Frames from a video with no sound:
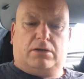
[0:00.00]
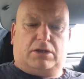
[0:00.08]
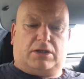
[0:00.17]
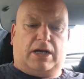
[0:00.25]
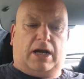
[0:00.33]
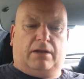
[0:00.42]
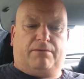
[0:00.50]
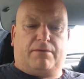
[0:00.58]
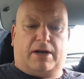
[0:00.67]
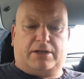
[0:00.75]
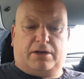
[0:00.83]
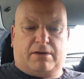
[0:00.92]
style of
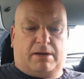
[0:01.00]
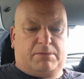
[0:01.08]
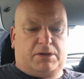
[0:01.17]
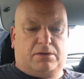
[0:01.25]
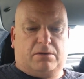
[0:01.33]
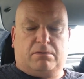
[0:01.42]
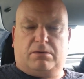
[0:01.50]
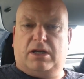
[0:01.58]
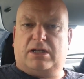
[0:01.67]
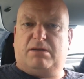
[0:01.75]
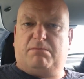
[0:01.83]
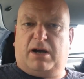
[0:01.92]
threatograms, you know,
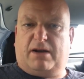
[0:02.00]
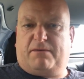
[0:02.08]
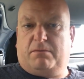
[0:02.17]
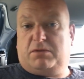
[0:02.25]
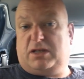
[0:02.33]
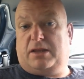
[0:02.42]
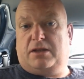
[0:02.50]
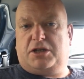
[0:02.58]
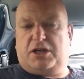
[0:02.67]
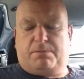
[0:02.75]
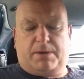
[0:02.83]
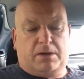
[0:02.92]
dating back from, say, the
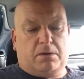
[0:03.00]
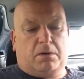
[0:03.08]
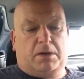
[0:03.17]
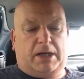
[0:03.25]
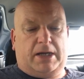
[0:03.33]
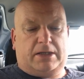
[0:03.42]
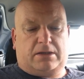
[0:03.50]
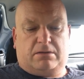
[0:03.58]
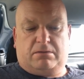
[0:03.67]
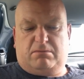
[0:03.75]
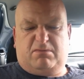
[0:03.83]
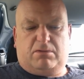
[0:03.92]
GPO days
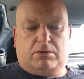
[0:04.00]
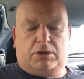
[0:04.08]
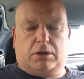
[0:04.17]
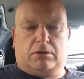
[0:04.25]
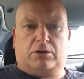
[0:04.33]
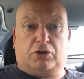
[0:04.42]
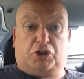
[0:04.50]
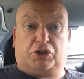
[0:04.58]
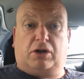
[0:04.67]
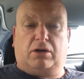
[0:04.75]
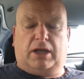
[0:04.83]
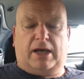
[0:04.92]
and just
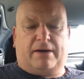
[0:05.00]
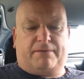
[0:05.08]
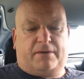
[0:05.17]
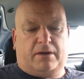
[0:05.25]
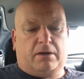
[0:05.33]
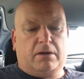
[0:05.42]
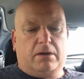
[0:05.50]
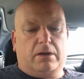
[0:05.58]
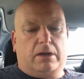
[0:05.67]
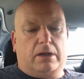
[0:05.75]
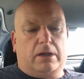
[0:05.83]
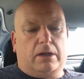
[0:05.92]
shortly after,
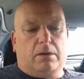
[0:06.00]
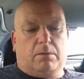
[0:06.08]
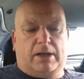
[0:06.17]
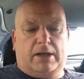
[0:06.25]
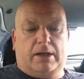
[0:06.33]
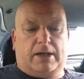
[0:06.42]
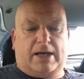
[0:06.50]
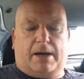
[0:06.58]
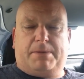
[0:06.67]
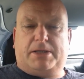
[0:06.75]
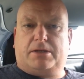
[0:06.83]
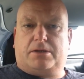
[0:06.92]
when uh,
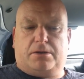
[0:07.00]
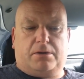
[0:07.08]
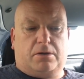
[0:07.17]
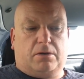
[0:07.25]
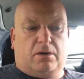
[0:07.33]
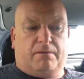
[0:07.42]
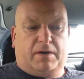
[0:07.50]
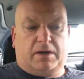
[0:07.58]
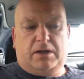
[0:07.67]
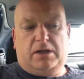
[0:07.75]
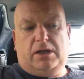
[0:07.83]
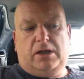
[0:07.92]
Capita took over,
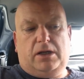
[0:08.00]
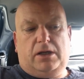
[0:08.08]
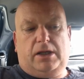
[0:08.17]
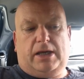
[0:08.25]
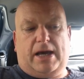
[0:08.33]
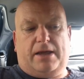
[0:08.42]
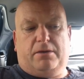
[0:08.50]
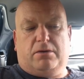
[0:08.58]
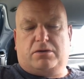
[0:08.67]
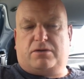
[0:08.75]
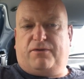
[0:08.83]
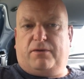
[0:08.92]
you get
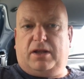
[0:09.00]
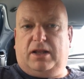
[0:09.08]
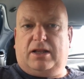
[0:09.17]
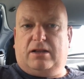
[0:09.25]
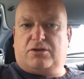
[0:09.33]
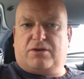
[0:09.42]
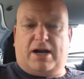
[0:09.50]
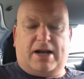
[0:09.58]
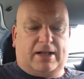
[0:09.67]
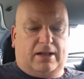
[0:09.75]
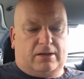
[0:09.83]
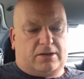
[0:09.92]
those funny little
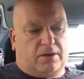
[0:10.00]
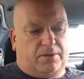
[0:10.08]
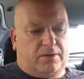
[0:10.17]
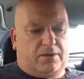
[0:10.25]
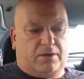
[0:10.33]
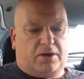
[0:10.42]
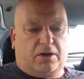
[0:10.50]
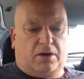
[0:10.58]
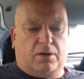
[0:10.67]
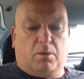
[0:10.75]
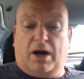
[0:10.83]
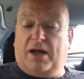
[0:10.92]
triangles on the, the
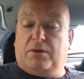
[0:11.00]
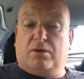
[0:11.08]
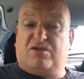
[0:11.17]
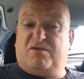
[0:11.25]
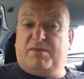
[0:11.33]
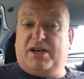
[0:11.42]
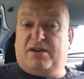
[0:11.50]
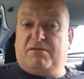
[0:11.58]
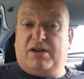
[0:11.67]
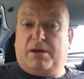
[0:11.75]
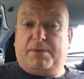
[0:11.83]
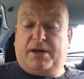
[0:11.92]
corner. Why those have made a
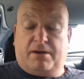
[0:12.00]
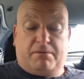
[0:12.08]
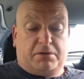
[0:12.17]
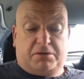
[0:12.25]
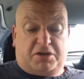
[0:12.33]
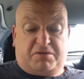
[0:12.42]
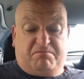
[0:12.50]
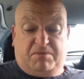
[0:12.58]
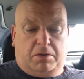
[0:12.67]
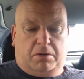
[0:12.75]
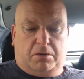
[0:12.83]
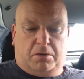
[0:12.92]
reappearance,
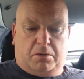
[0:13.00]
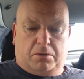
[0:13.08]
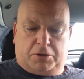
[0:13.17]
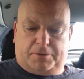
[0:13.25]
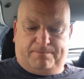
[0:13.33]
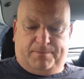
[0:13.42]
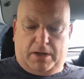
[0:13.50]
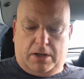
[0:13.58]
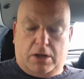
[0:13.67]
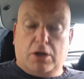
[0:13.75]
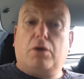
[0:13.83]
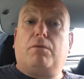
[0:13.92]
who knows.
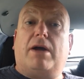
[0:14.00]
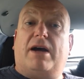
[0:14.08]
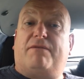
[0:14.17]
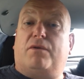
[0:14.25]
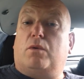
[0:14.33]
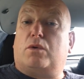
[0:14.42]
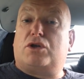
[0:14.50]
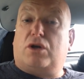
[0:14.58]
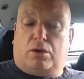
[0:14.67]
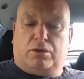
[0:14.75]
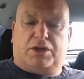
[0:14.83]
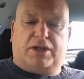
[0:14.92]
Right, folks,
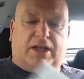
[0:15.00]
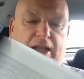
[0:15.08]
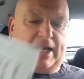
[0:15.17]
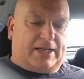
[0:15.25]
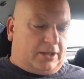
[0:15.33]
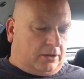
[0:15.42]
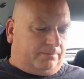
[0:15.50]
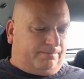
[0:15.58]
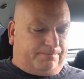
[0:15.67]
onto the letter.